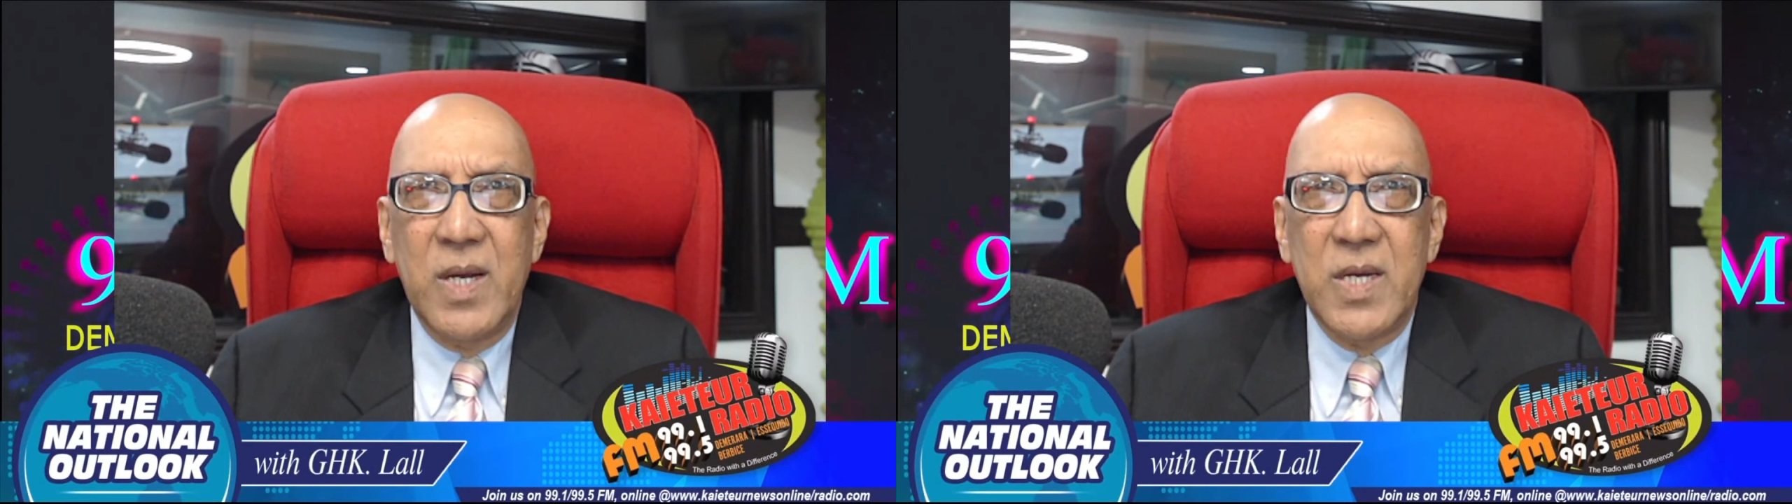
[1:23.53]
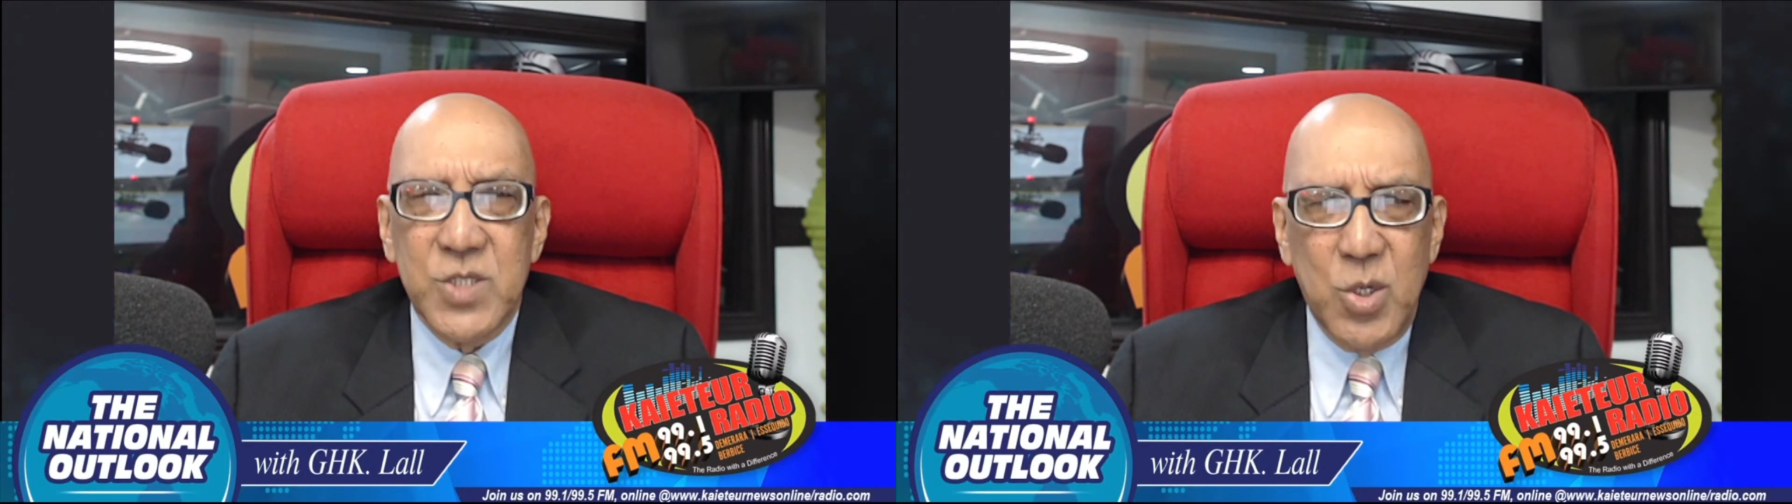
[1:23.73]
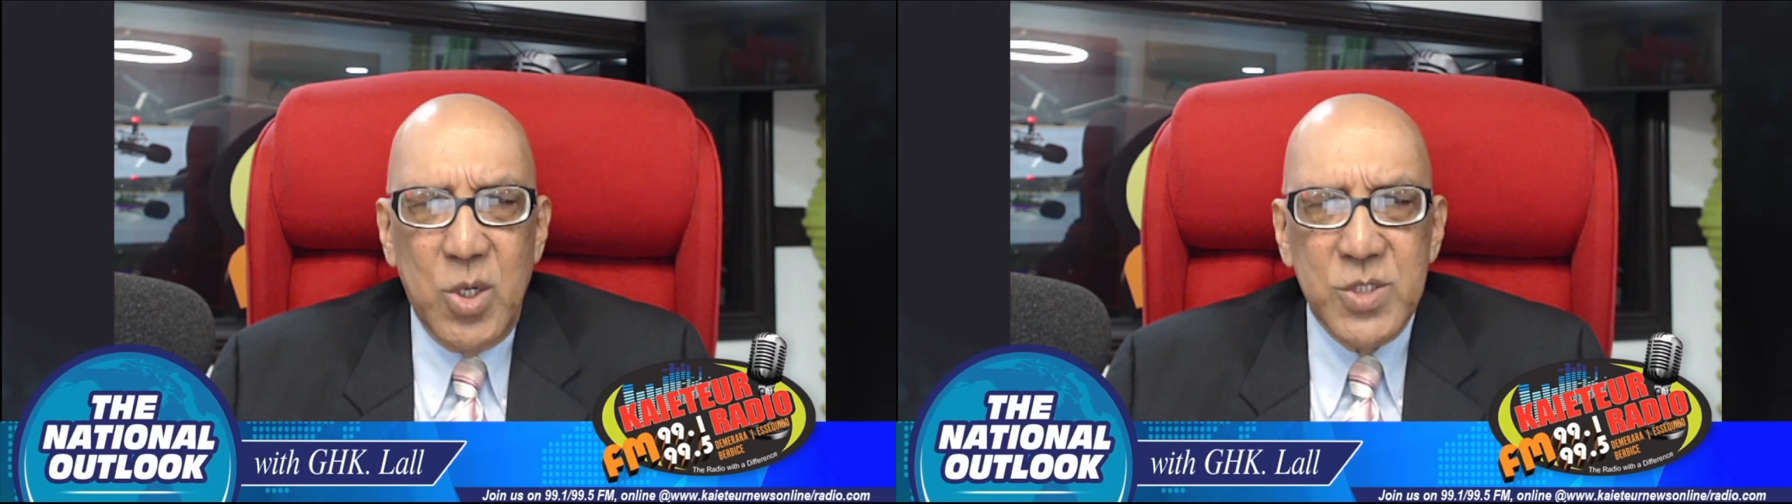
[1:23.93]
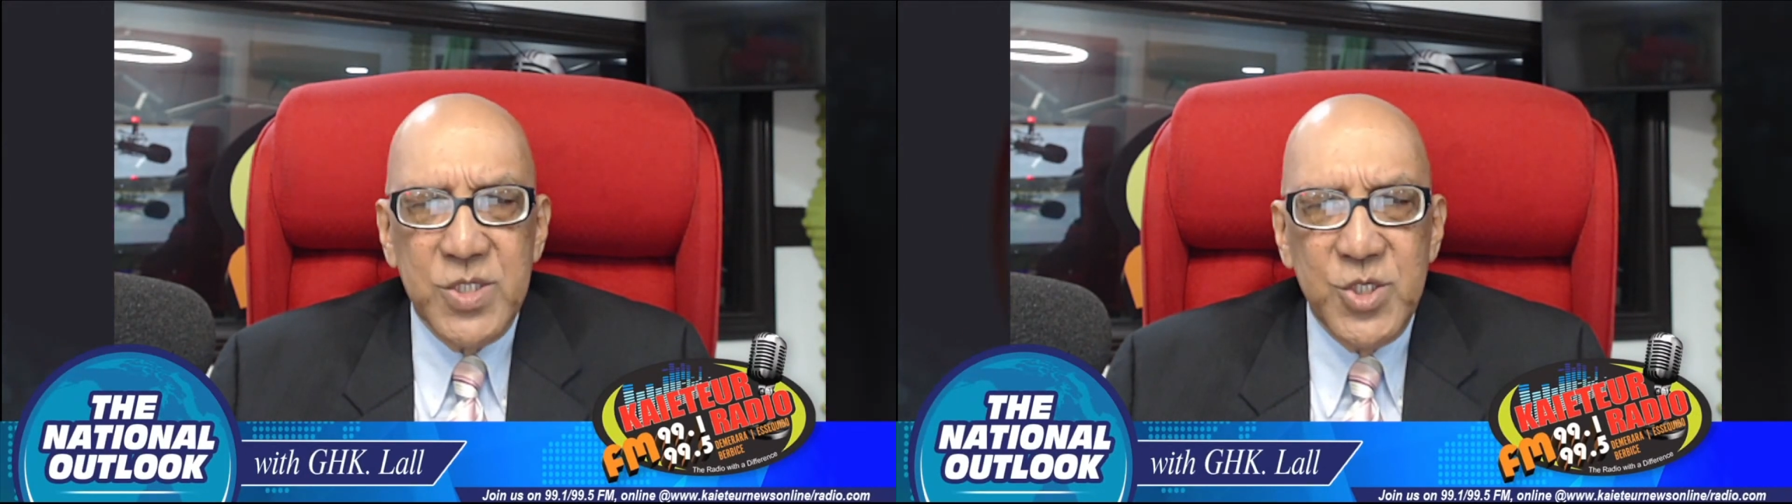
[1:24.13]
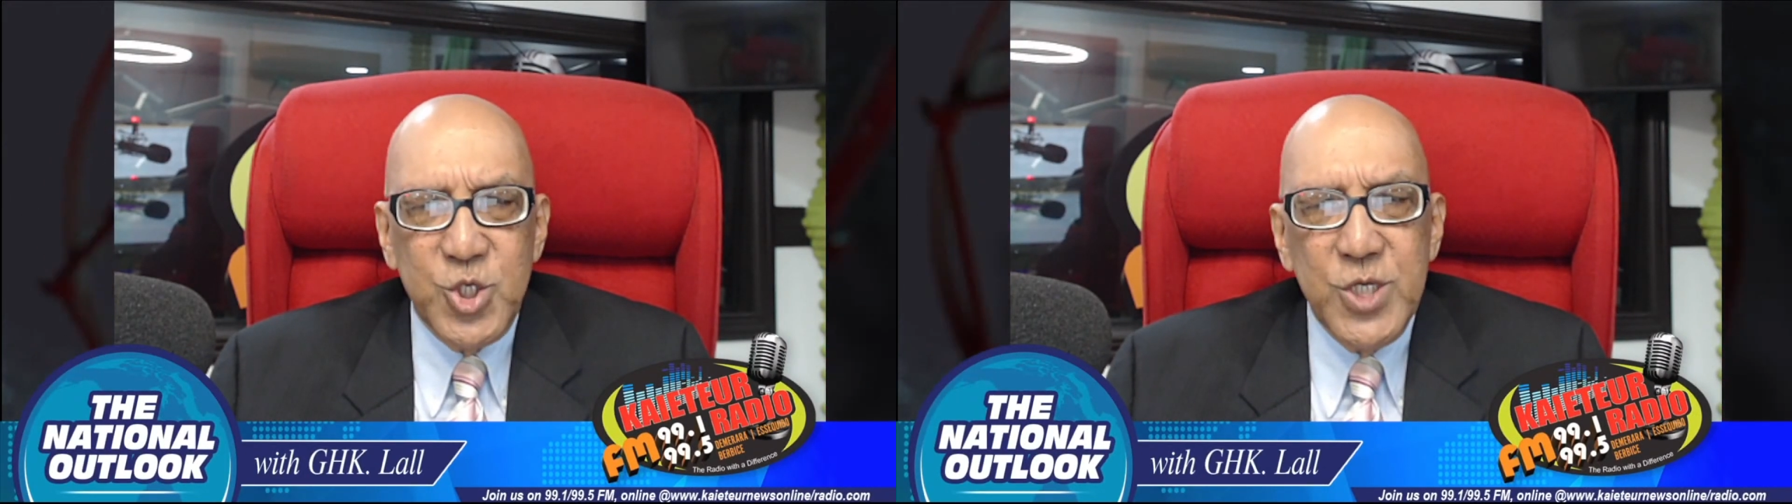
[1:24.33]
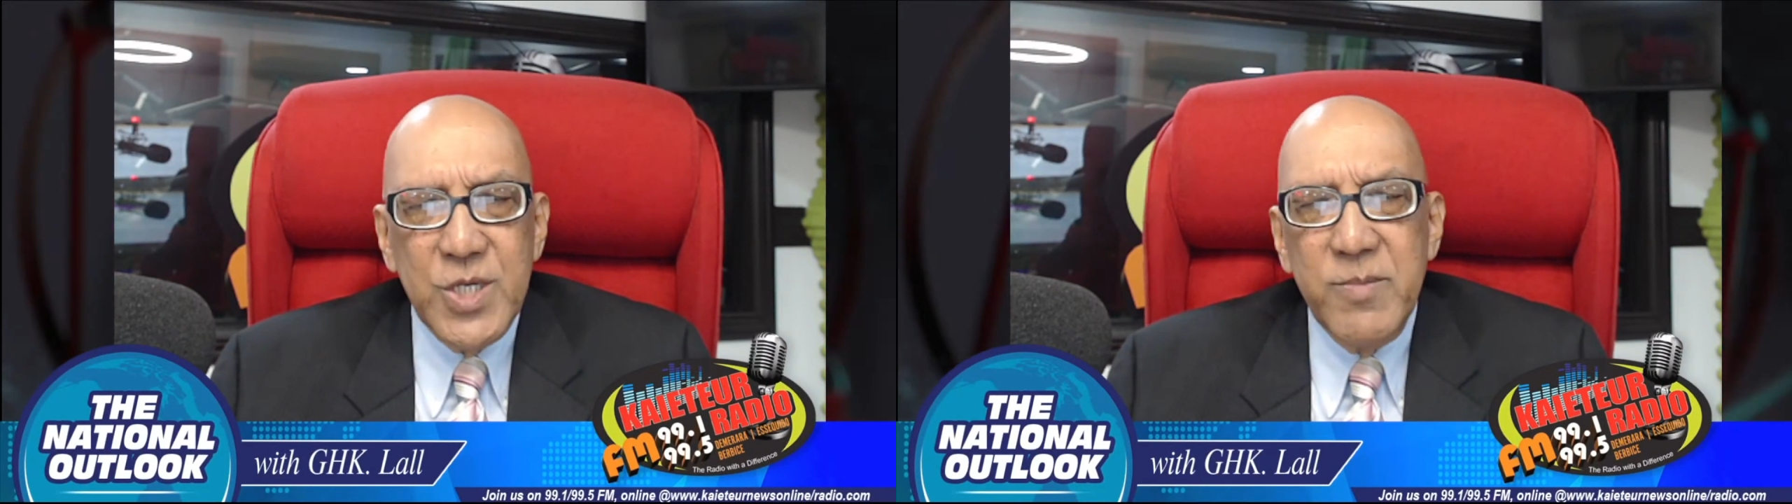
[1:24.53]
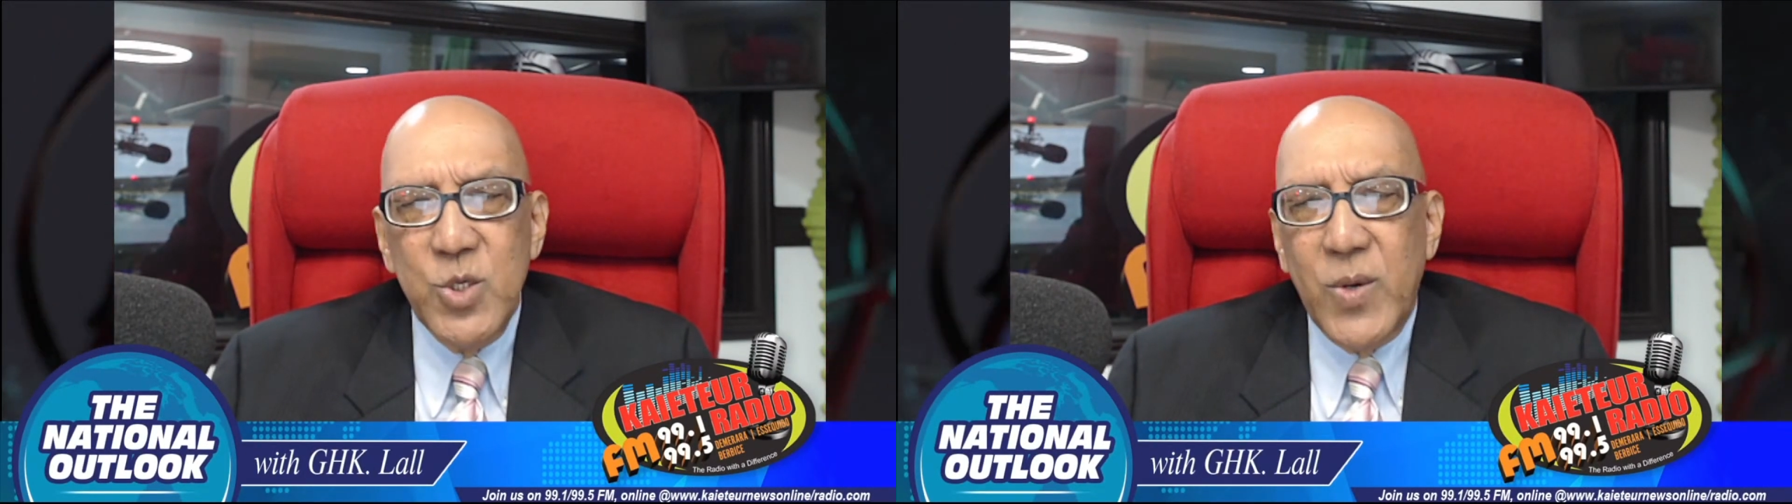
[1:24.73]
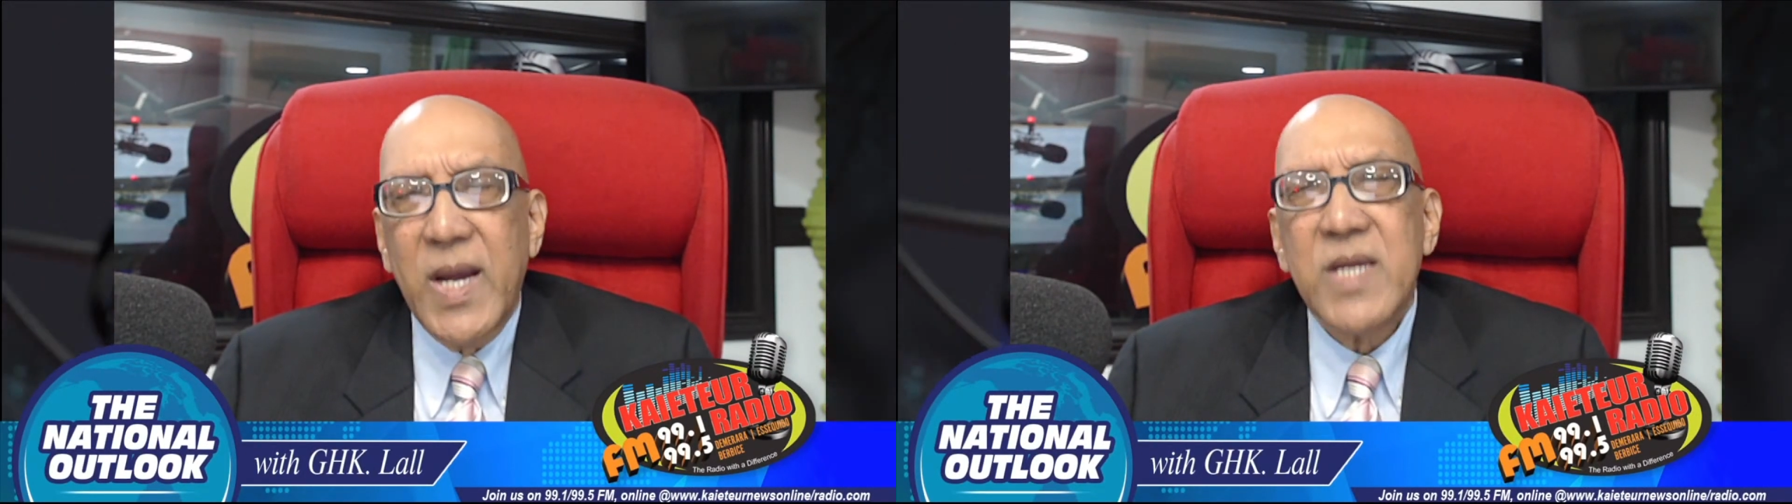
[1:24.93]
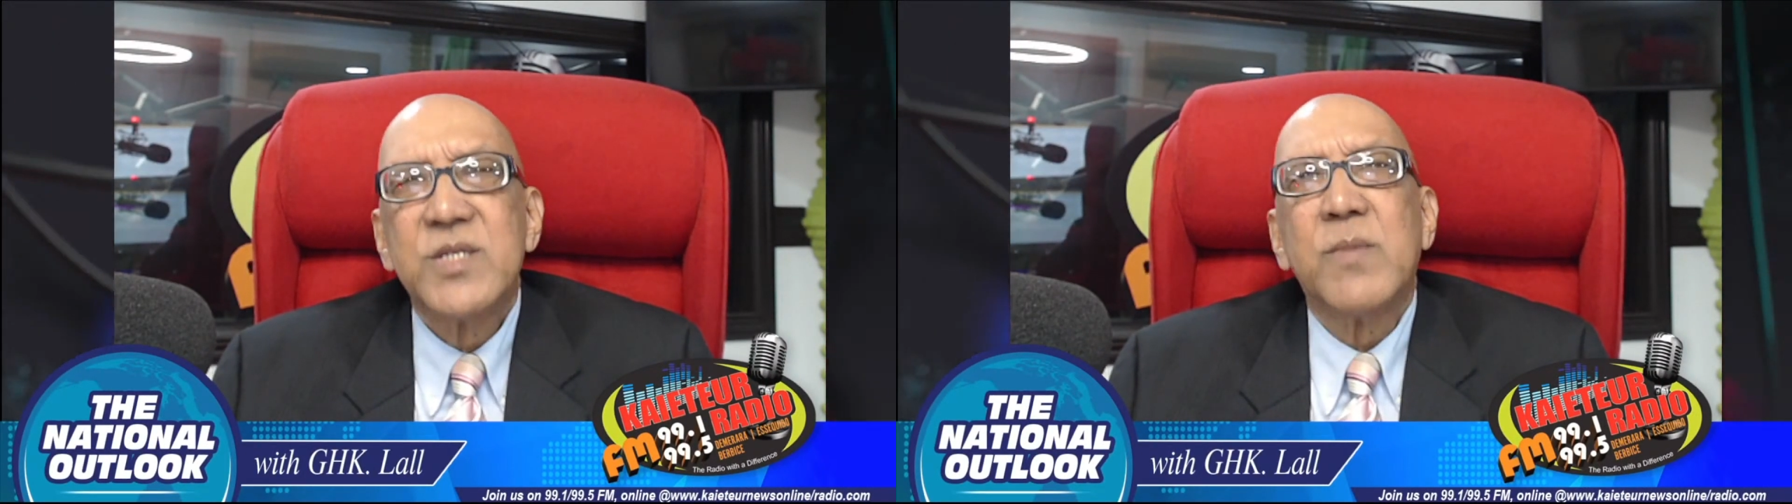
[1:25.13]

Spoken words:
has caused the GWI